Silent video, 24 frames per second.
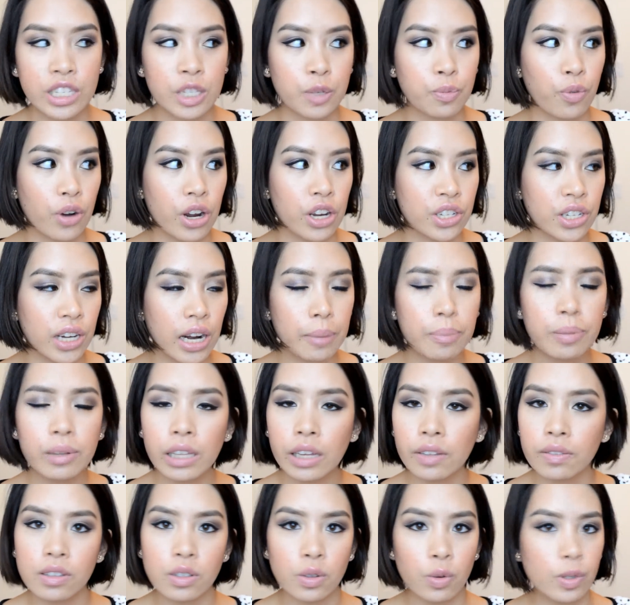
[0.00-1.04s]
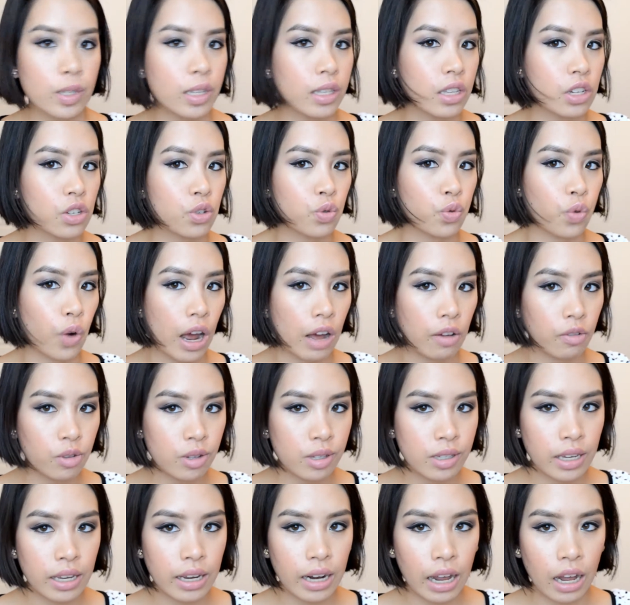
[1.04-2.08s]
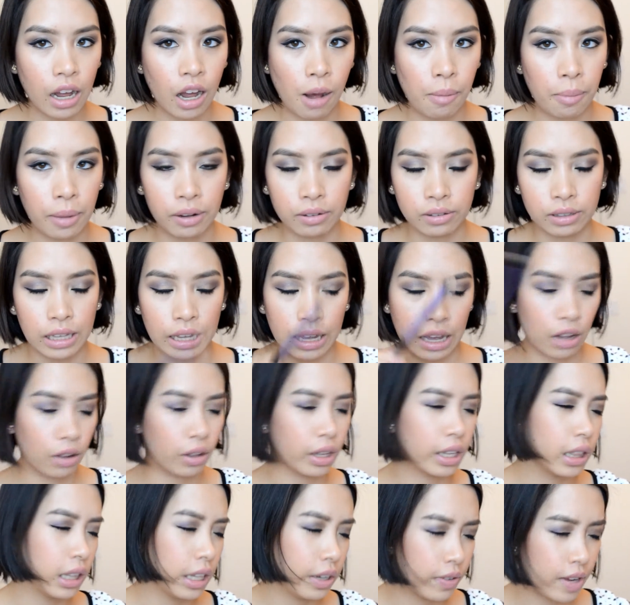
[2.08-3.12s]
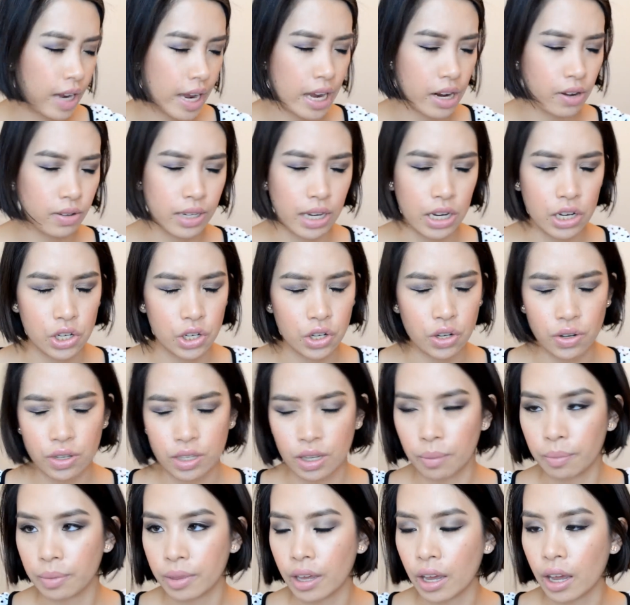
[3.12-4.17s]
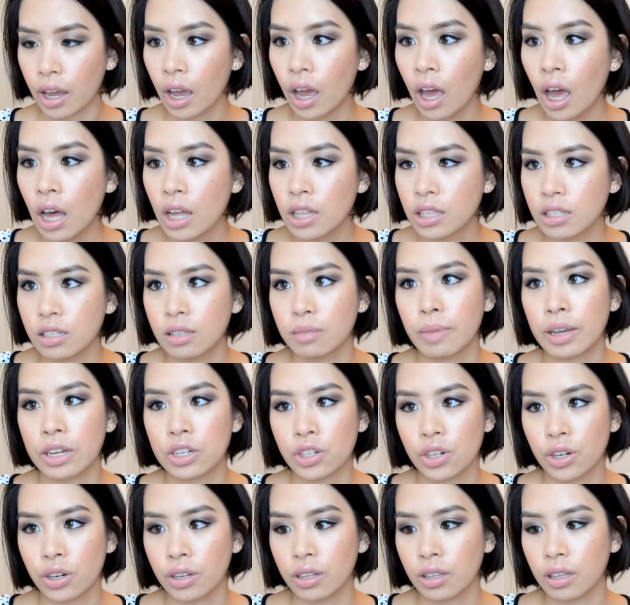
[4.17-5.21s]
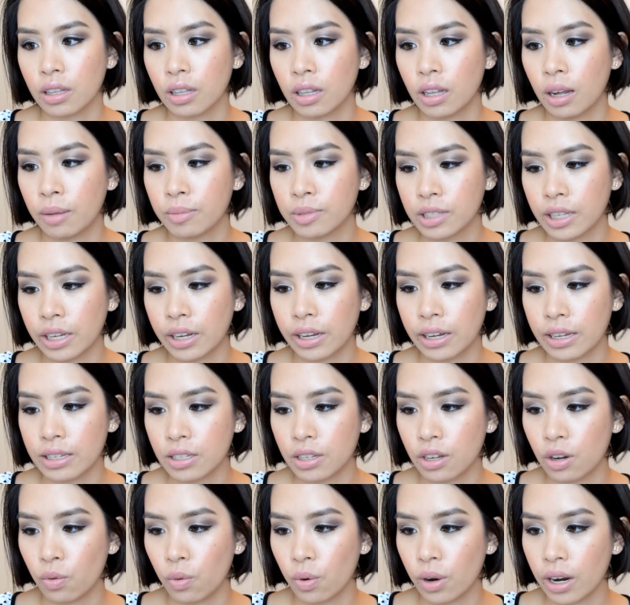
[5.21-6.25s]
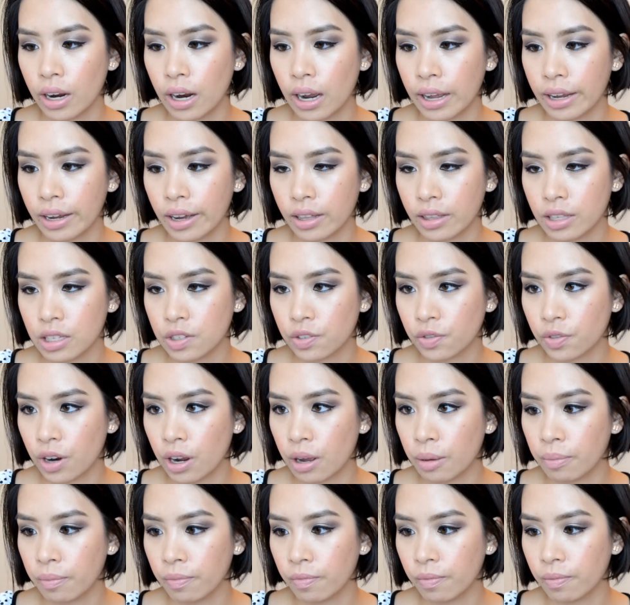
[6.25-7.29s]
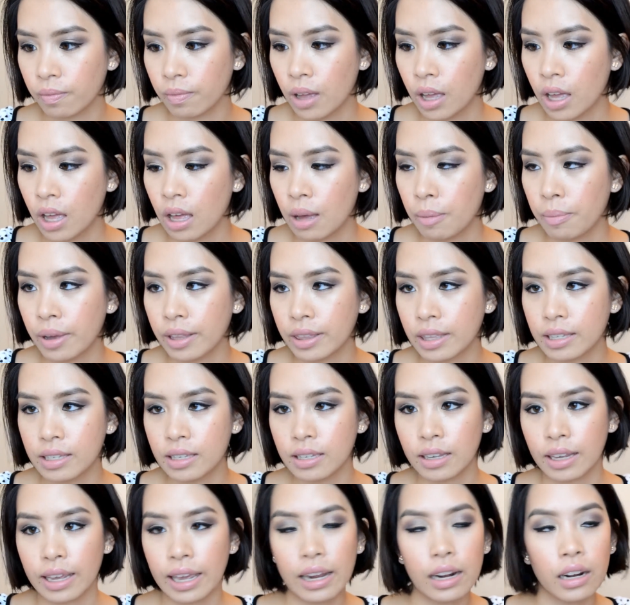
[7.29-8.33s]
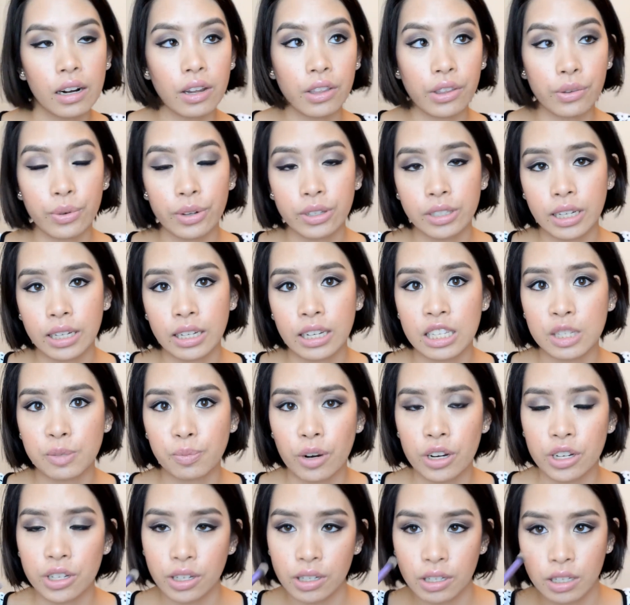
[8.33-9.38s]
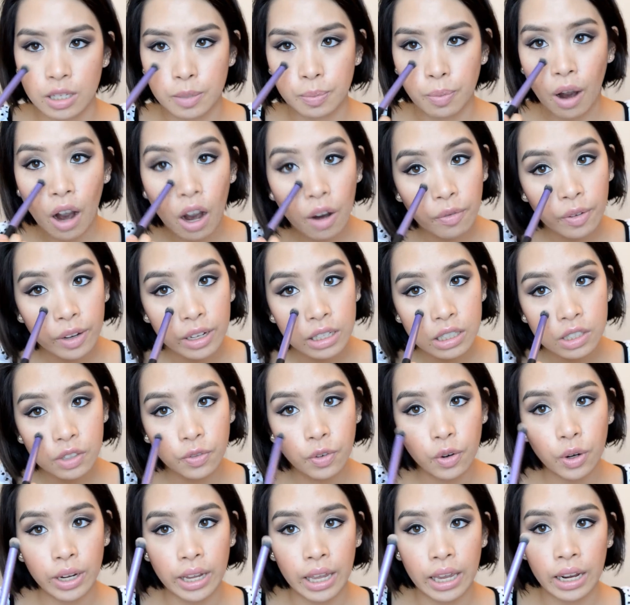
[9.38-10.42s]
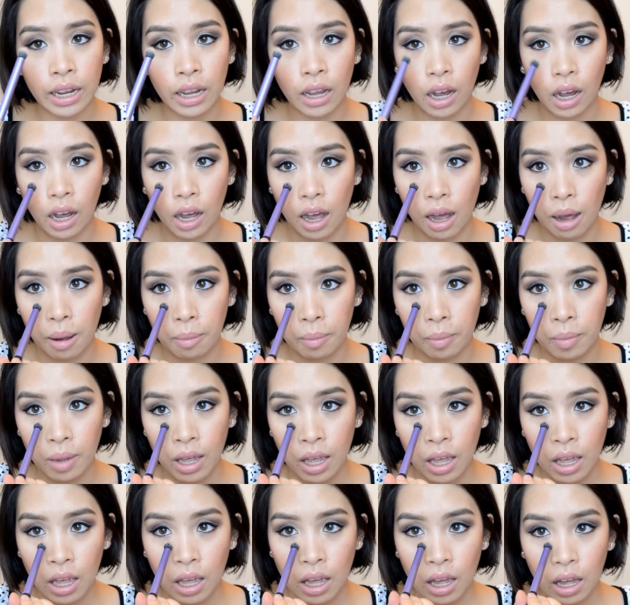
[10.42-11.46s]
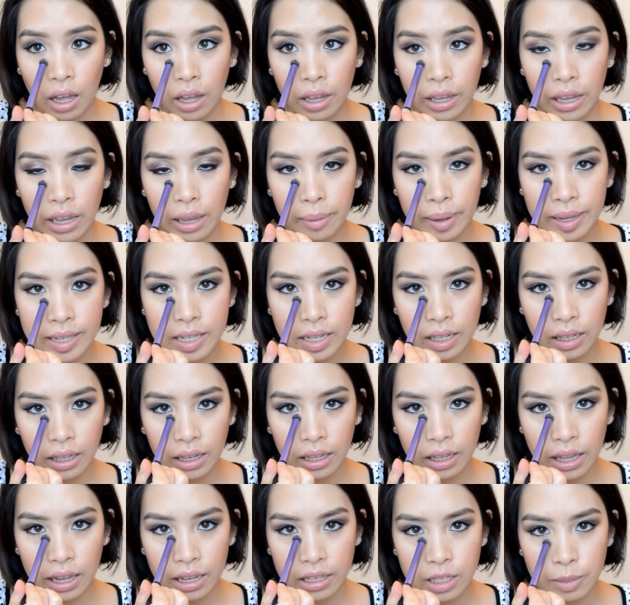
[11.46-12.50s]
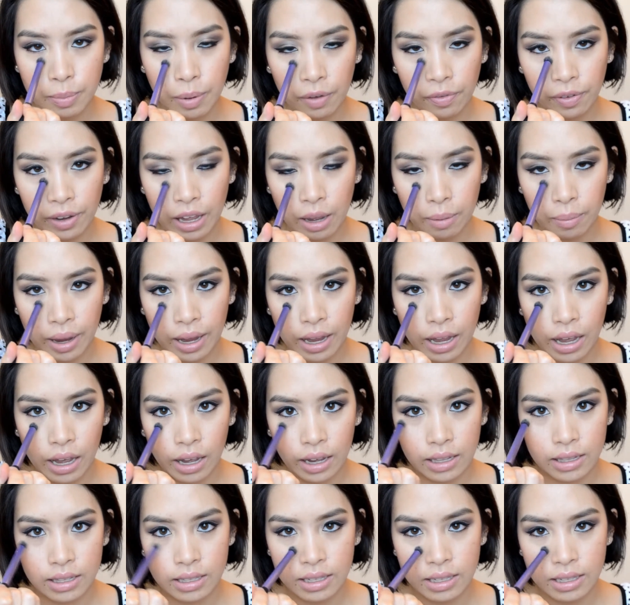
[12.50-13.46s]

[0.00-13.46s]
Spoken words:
brush, and I believe this was in the travel set. I'll leave an annotation or something to make sure to let you guys know where I got this from. But this is again another Real Techniques brush. This is perfect for getting basically like to buffing out my